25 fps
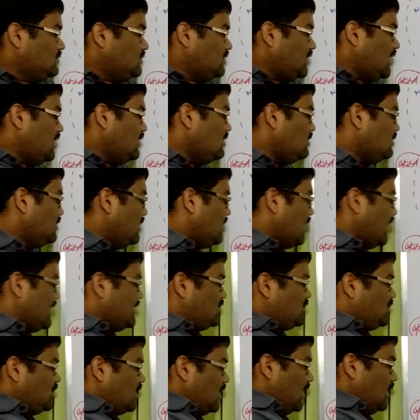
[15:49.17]
Then the
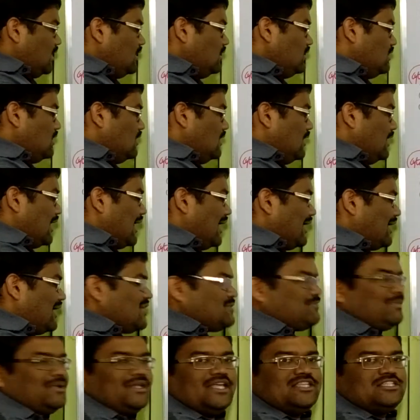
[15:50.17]
arginine,
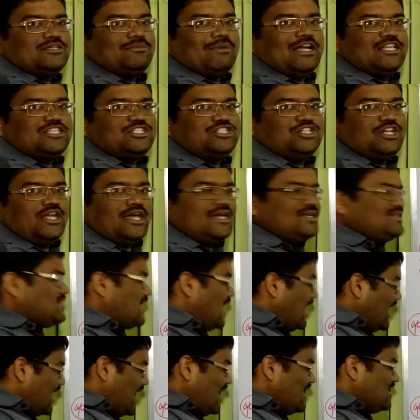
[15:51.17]
catalyzed by the enzyme arginase,
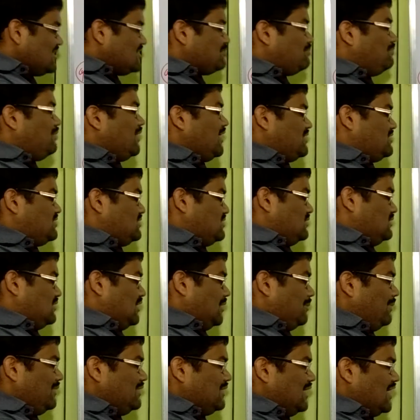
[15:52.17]
again splits.
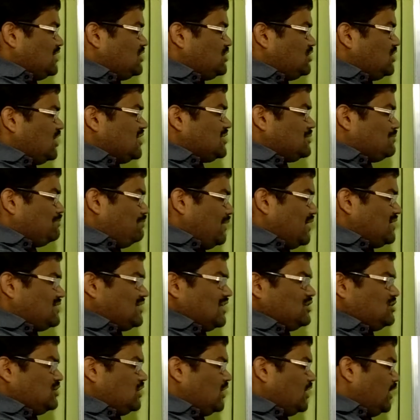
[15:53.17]
That means arginase splits
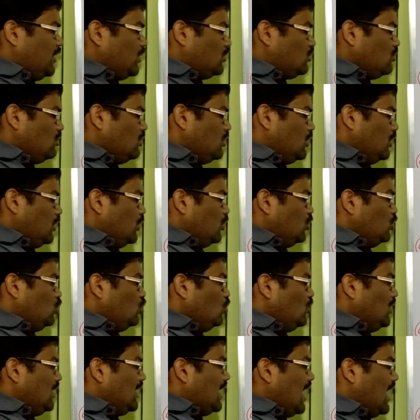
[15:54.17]
arginine into
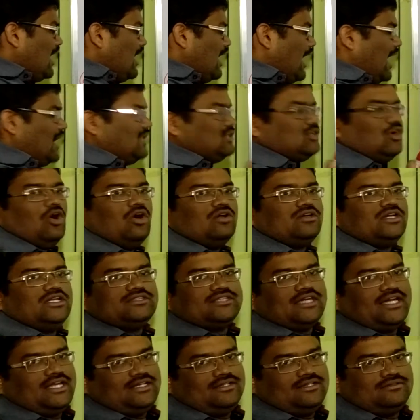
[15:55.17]
urea and the
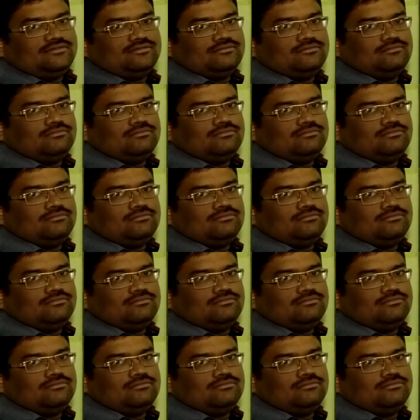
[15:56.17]
ornithine.